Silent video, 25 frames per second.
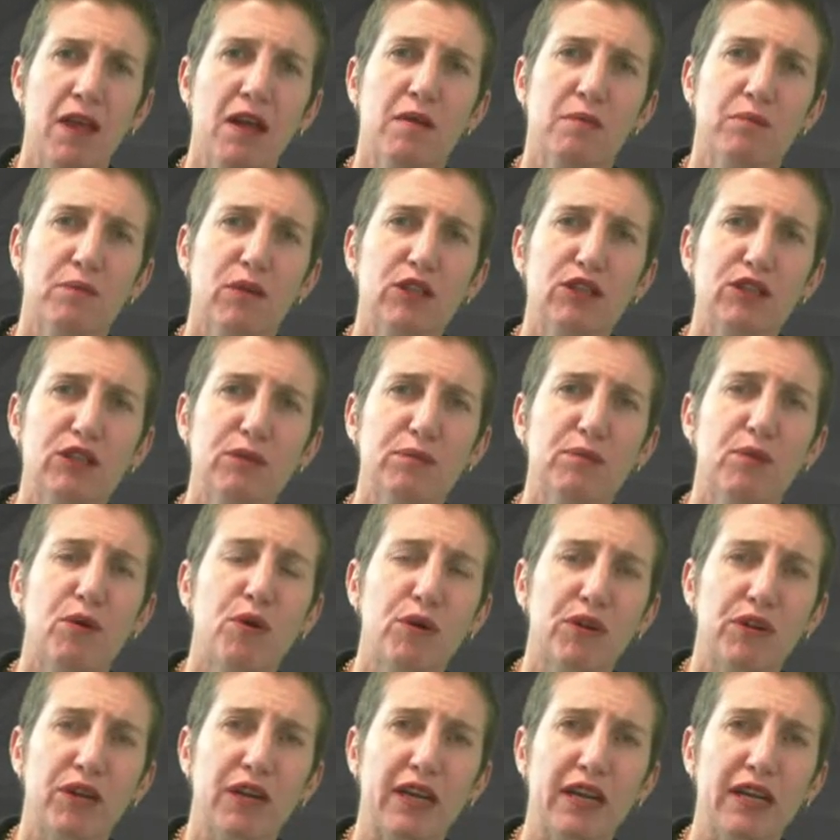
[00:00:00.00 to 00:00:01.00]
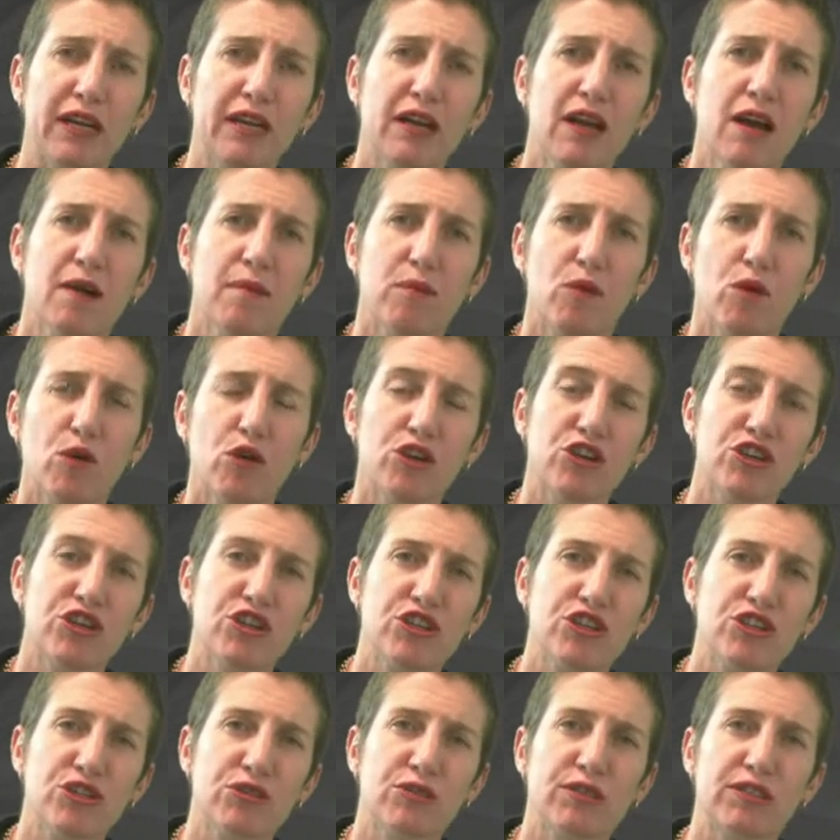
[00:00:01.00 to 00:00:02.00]
Most importantly, mortgage
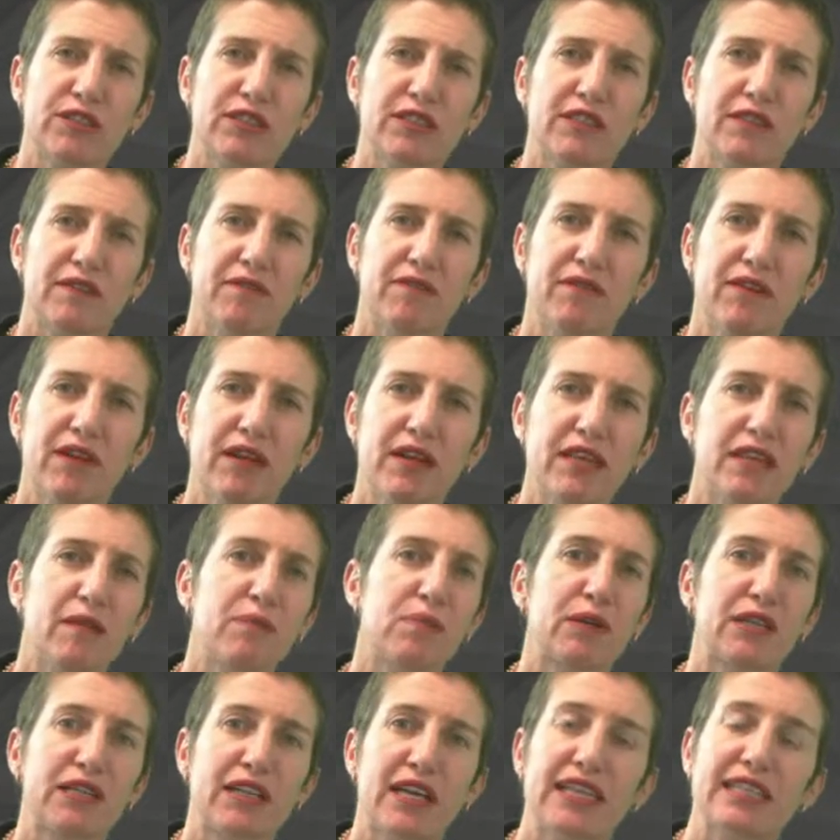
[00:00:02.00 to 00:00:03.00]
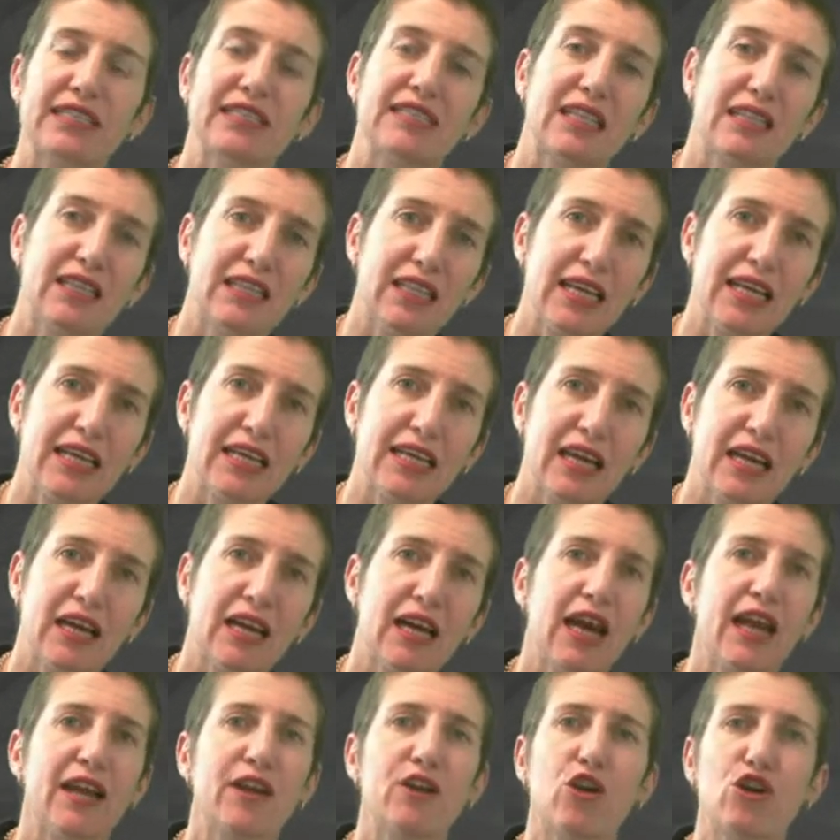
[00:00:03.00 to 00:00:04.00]
insurance is a fee that protects the lender
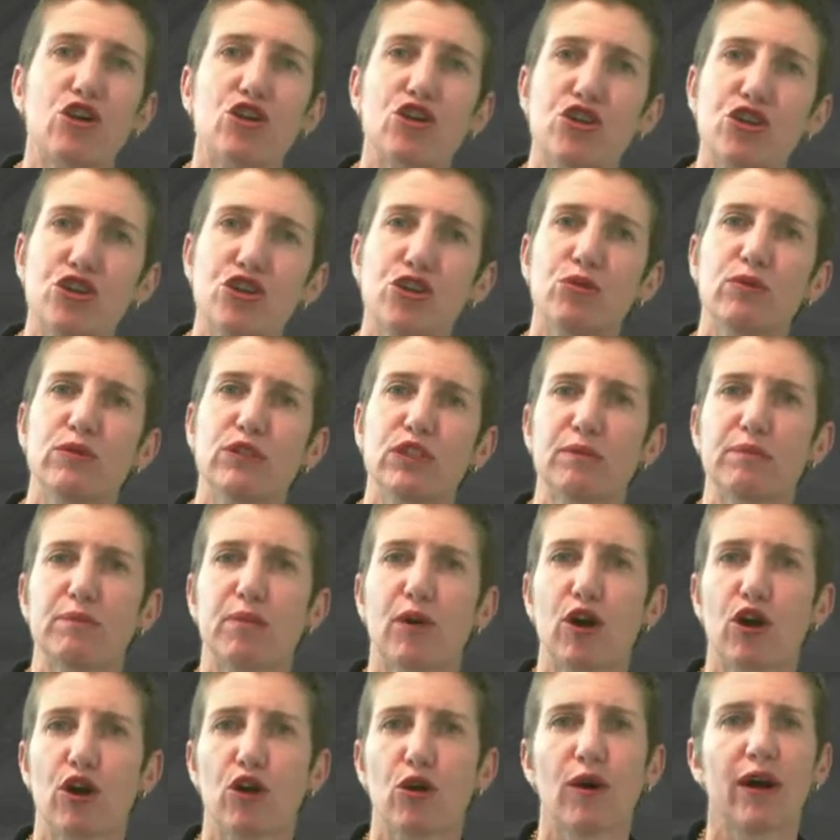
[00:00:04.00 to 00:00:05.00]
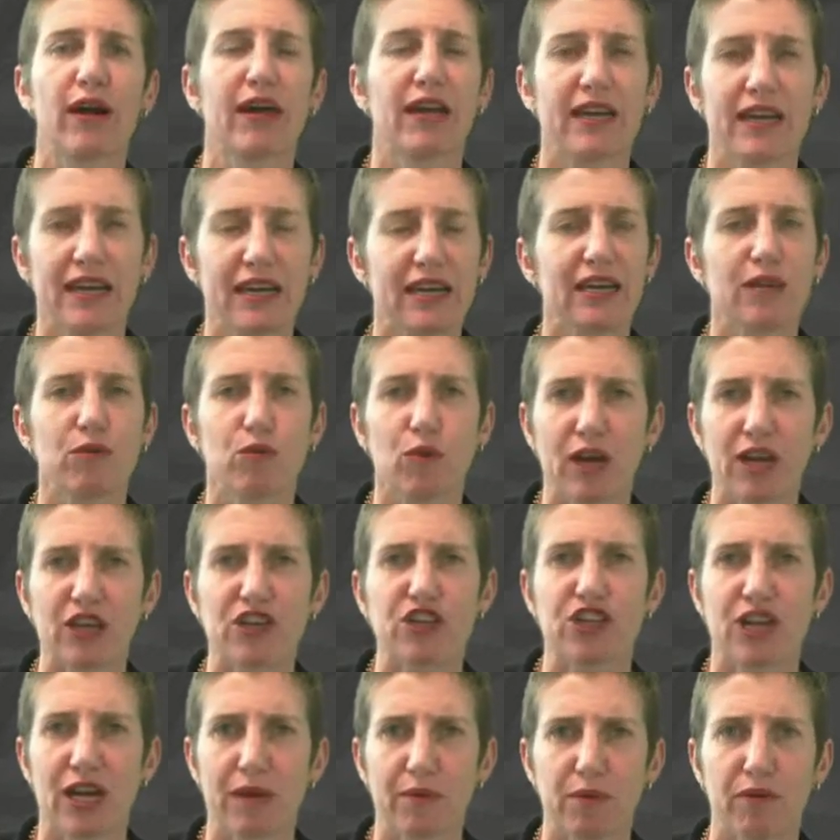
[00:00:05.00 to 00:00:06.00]
and not you as a borrower in any way,
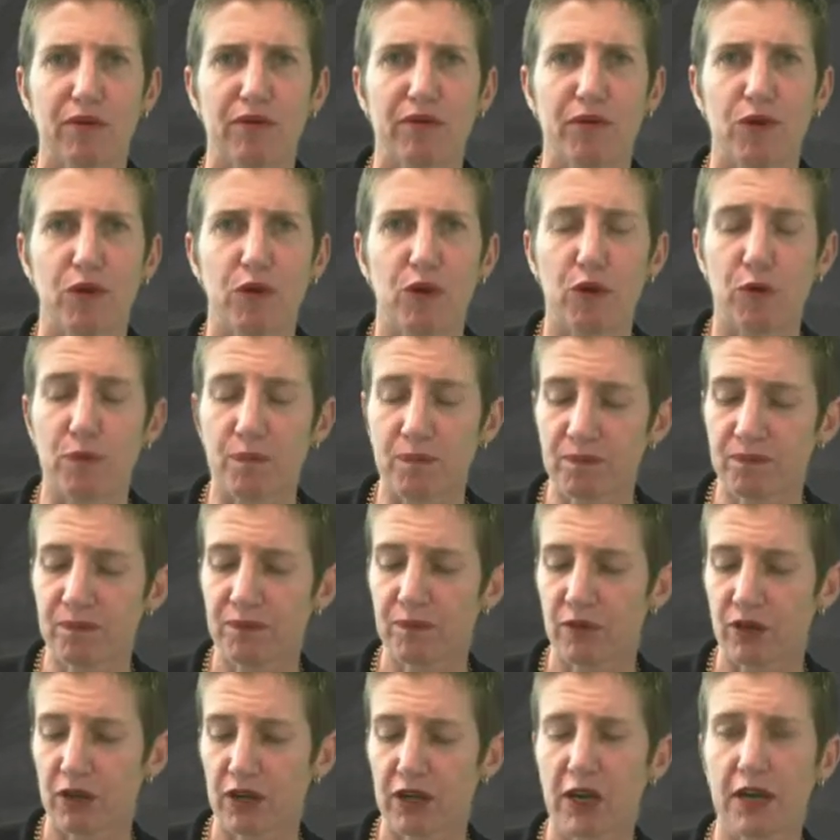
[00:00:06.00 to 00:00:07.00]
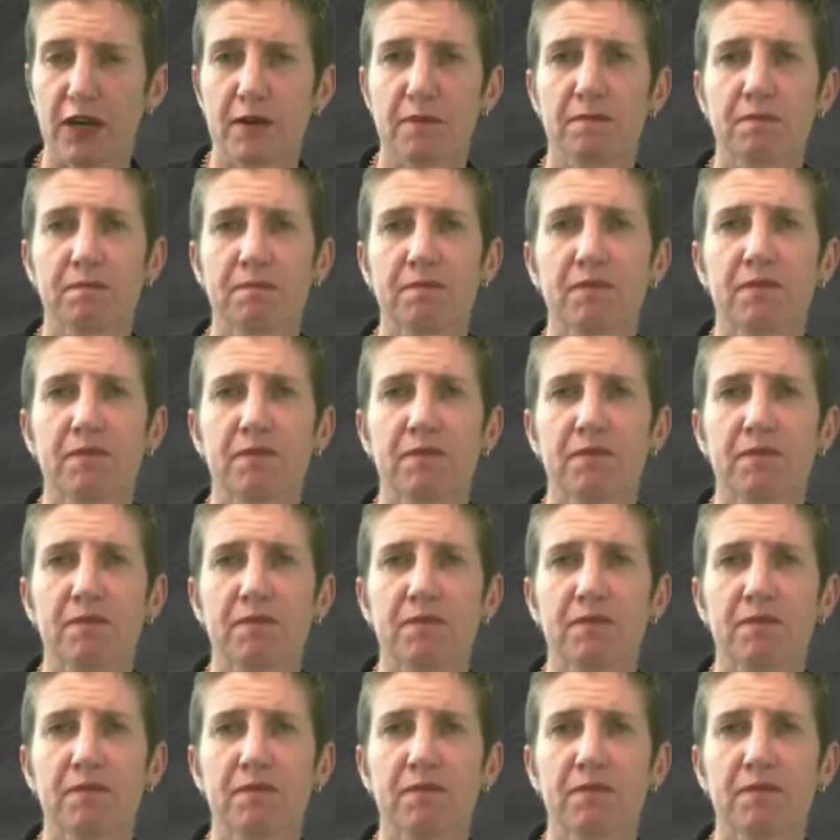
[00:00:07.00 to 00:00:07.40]
shape or form. Okay?